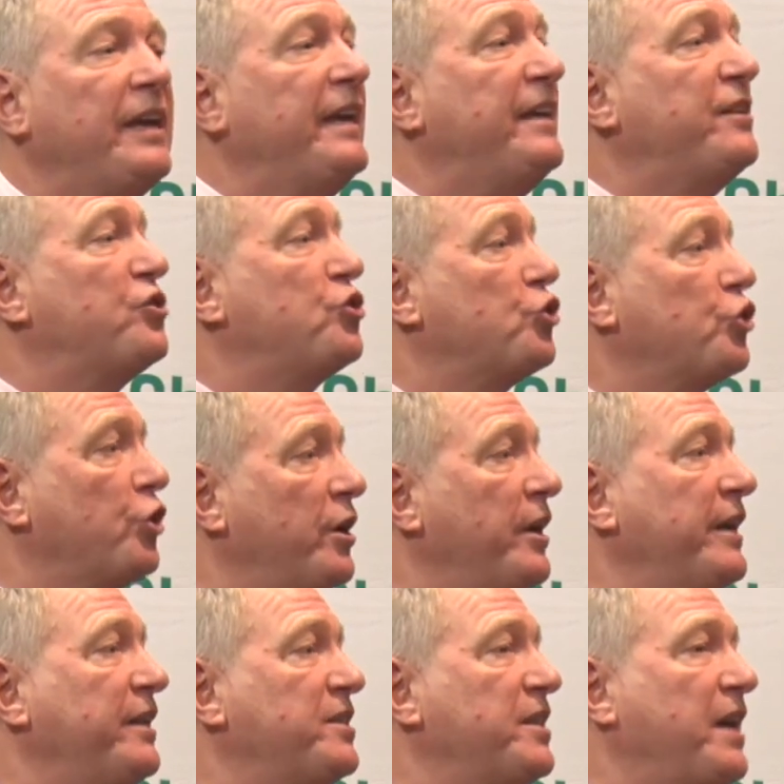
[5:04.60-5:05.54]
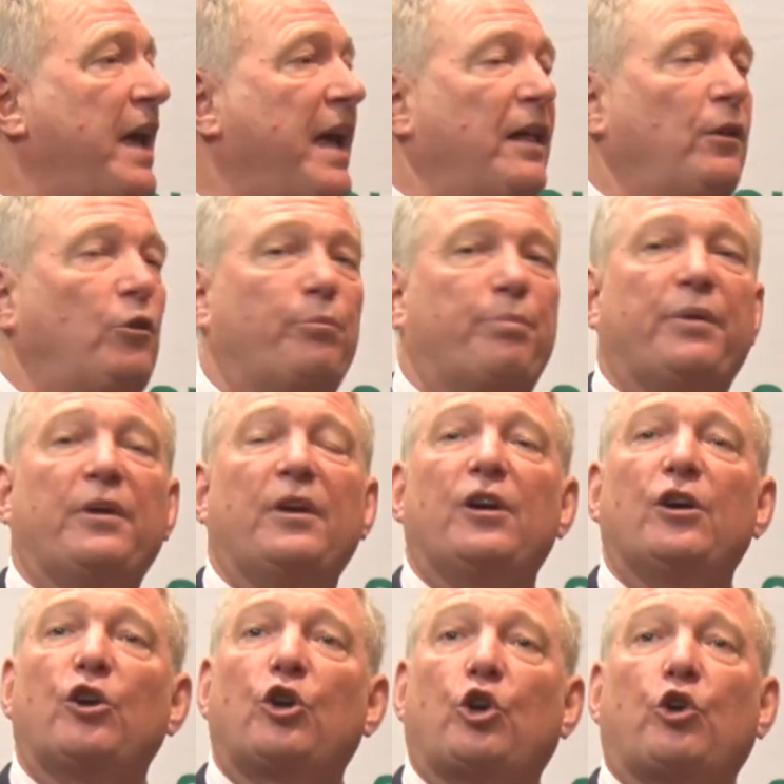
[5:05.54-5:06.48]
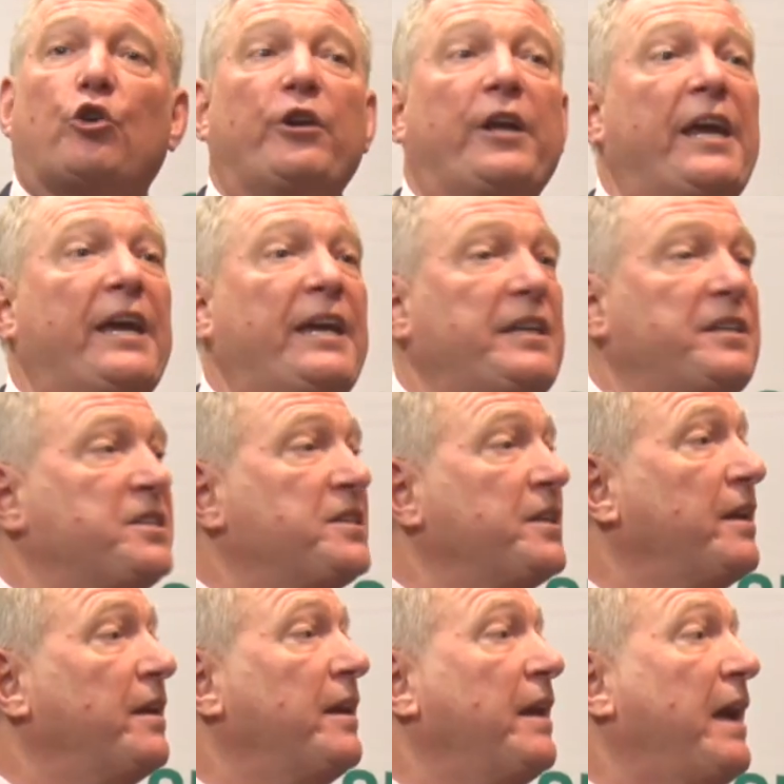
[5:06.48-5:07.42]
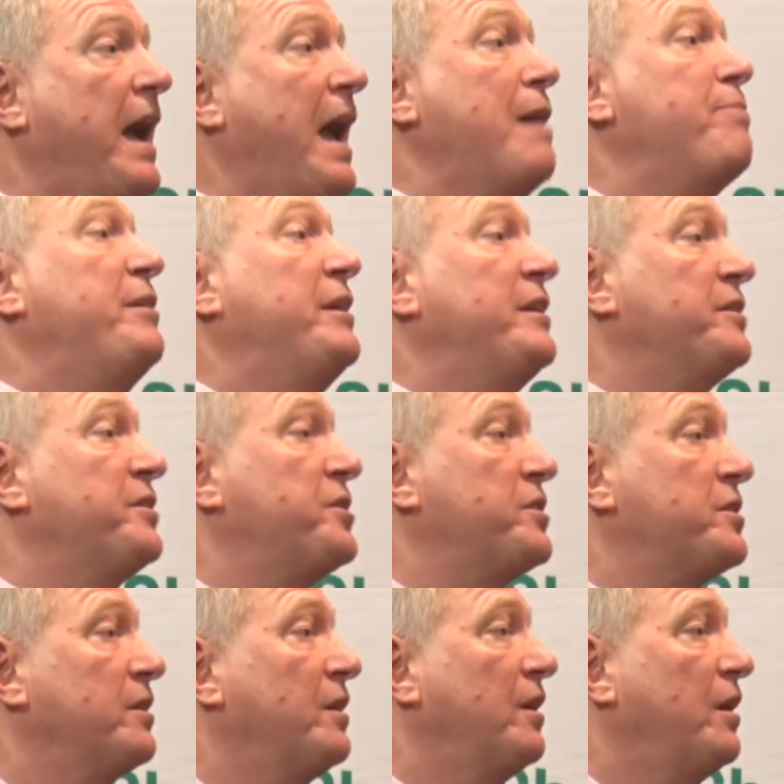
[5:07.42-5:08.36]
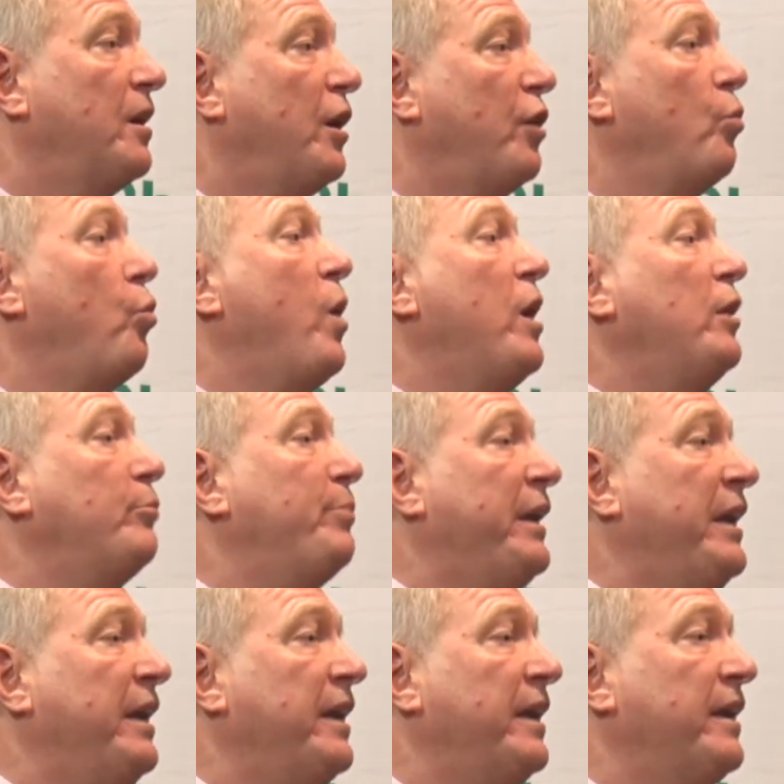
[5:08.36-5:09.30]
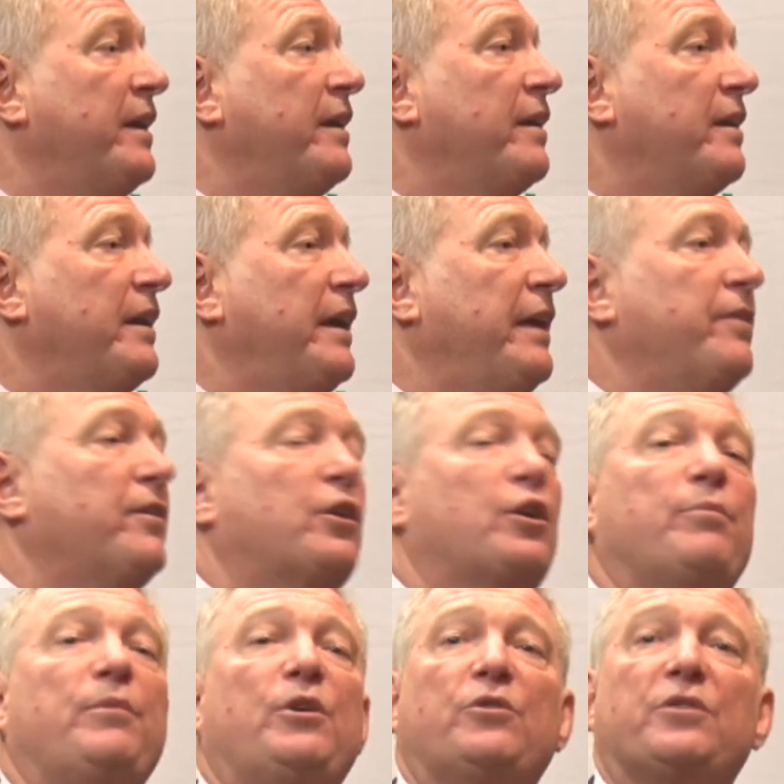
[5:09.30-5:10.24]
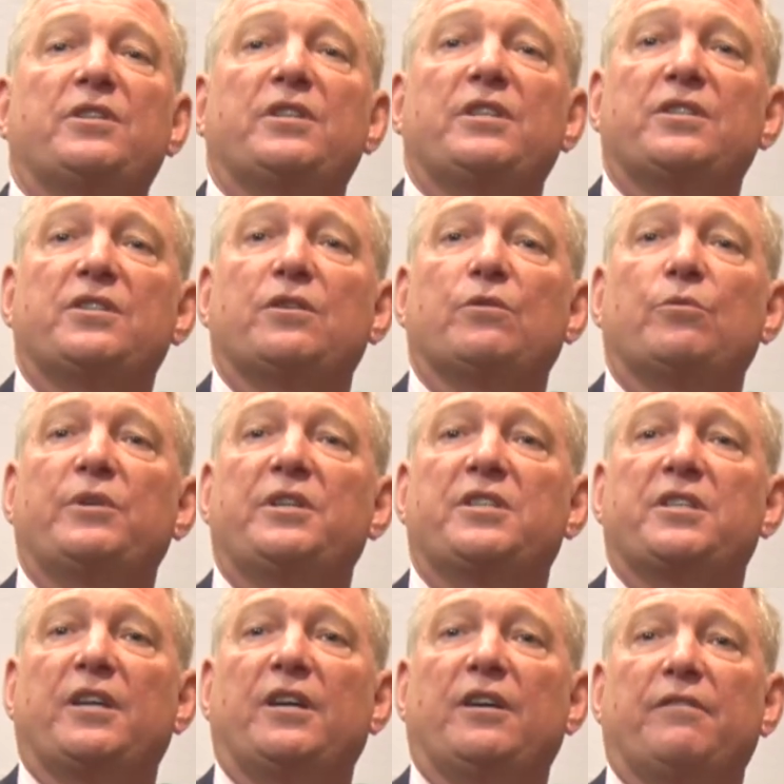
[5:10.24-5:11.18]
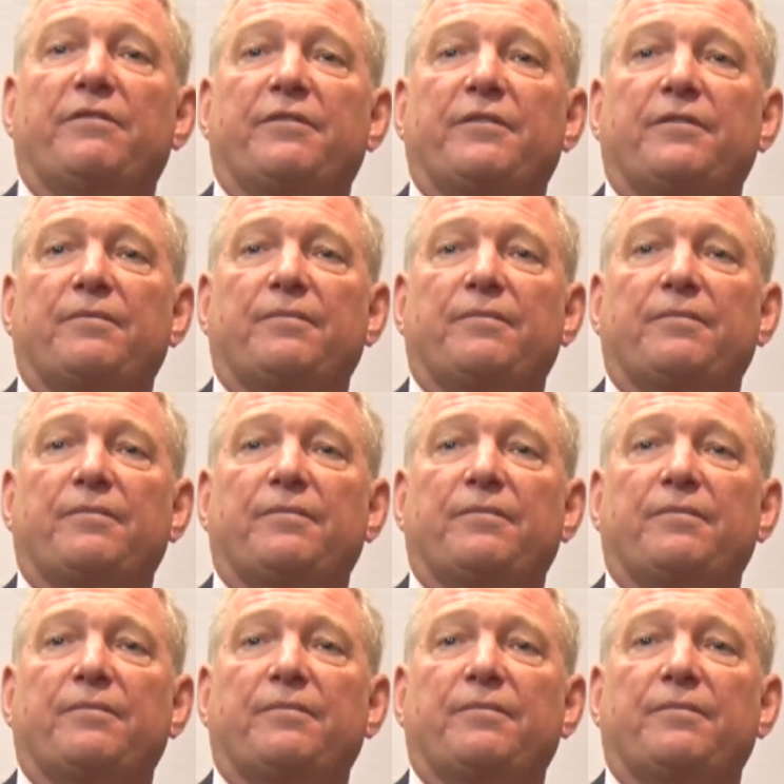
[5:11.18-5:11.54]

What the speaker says: is trying to help create happiness and well-being in the communities that we serve.